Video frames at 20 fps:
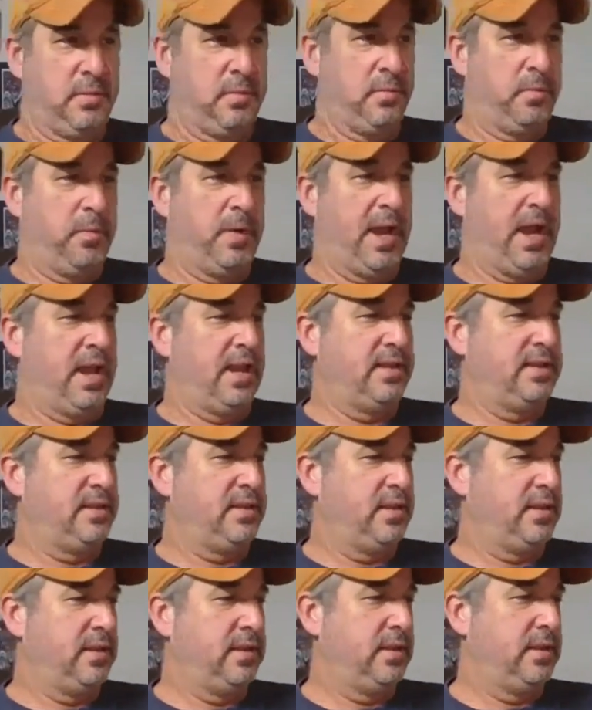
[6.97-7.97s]
Rad's
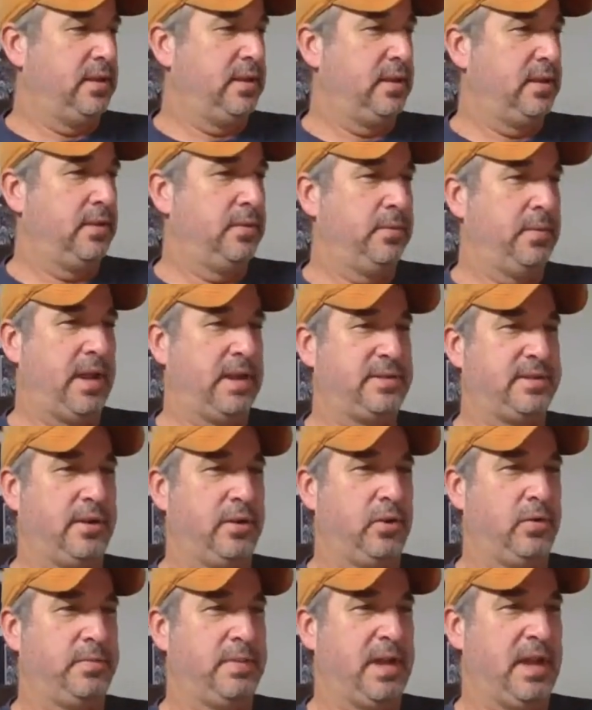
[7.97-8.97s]
Rad Stay at
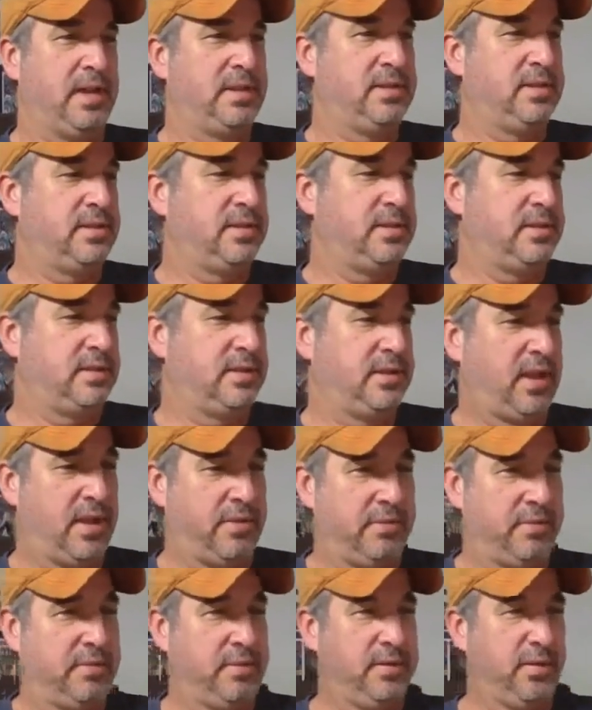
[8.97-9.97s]
Home Dads. This is
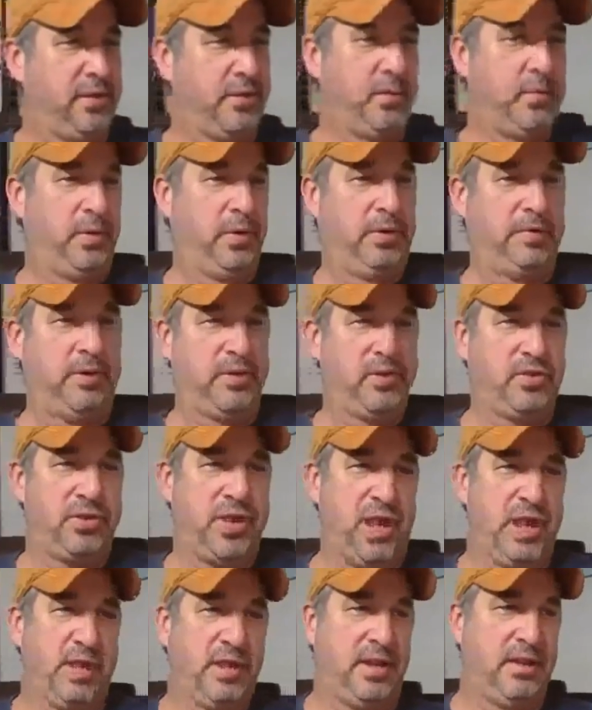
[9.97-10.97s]
Kevin, your real adventure
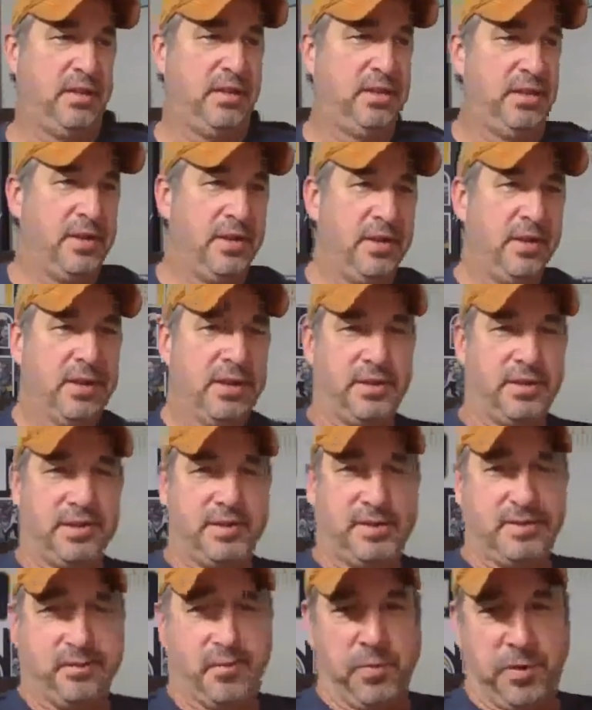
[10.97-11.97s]
dad here.
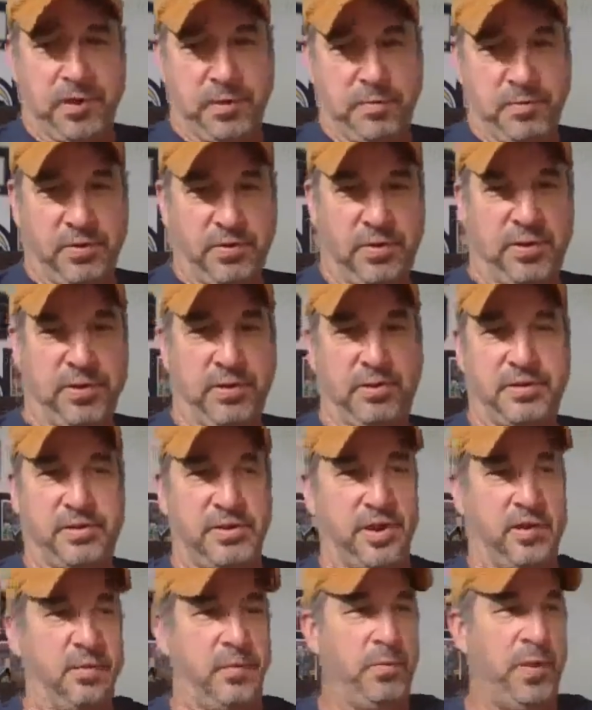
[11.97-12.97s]
Welcome to another
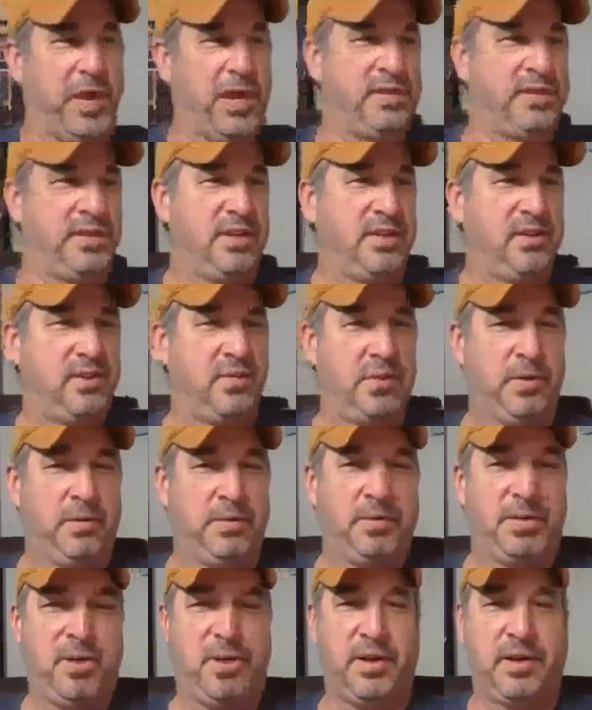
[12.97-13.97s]
Rad session. We're gonna
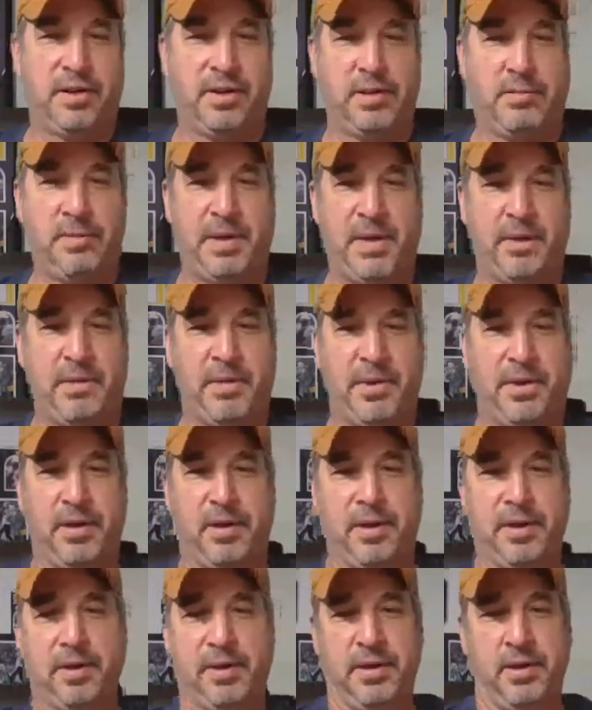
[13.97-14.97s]
be talking
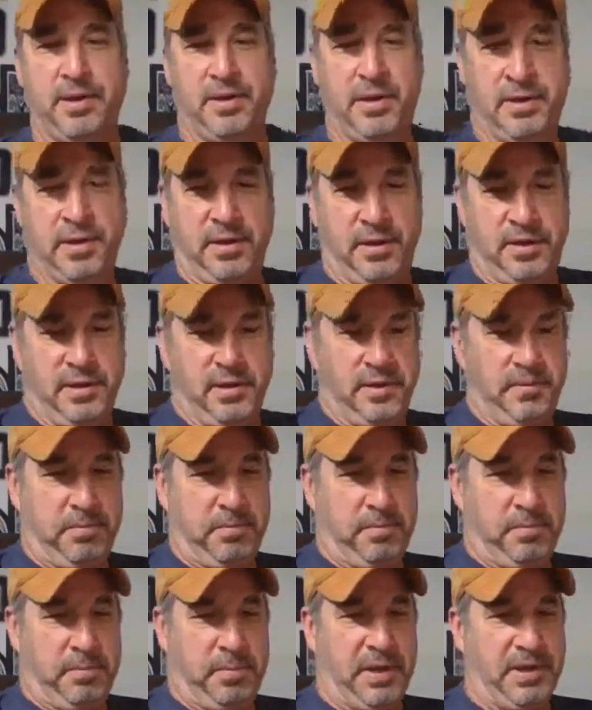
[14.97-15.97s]
about
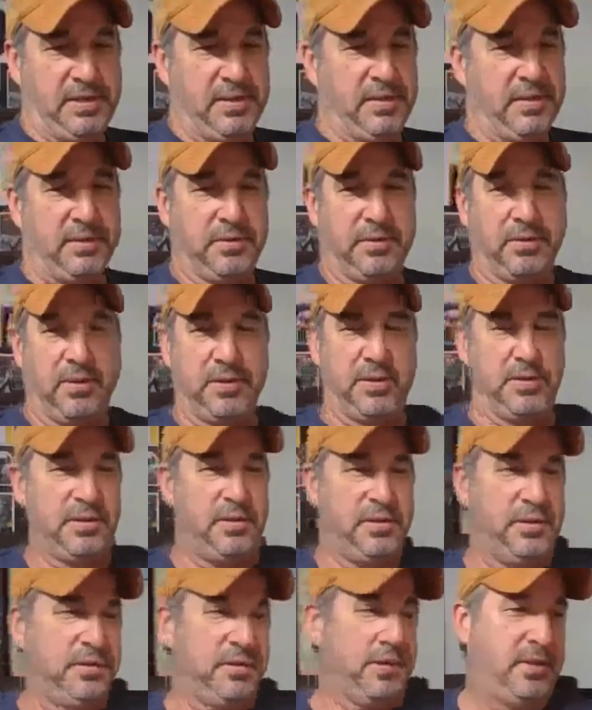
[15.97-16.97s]
basic
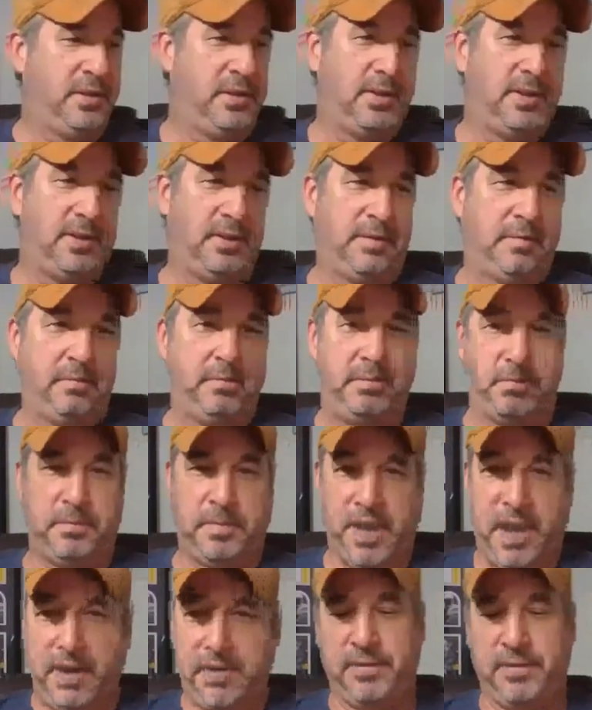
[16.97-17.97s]
nutrition and
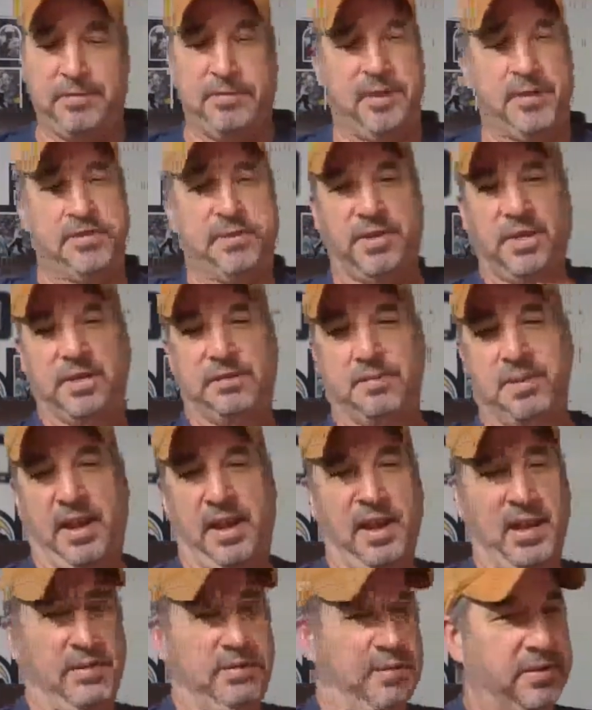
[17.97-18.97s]
how that affects your kid's
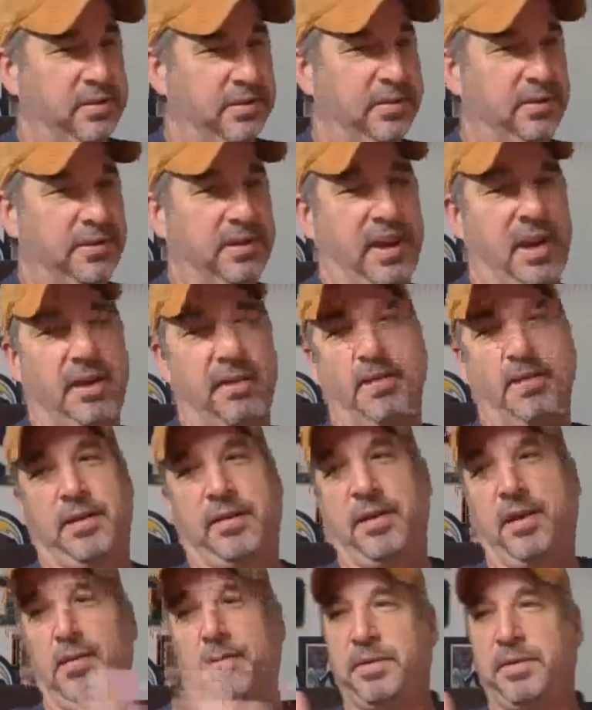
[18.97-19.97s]
behavior and how to
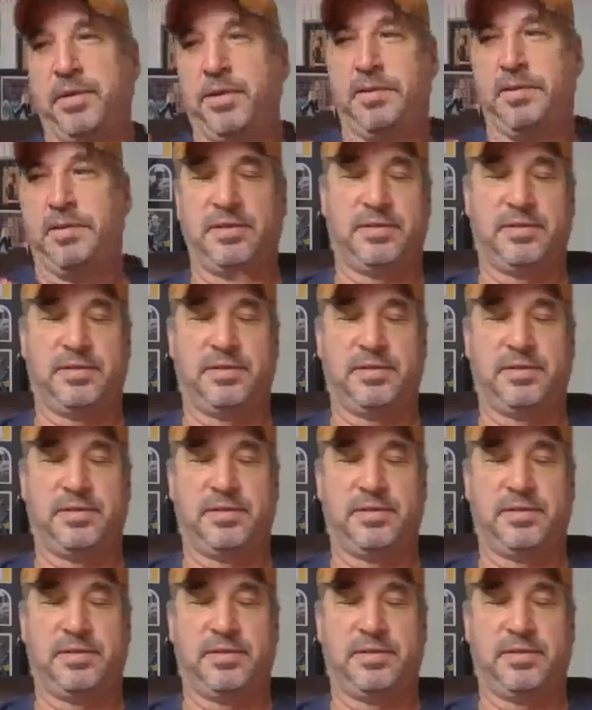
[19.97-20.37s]
help it. Just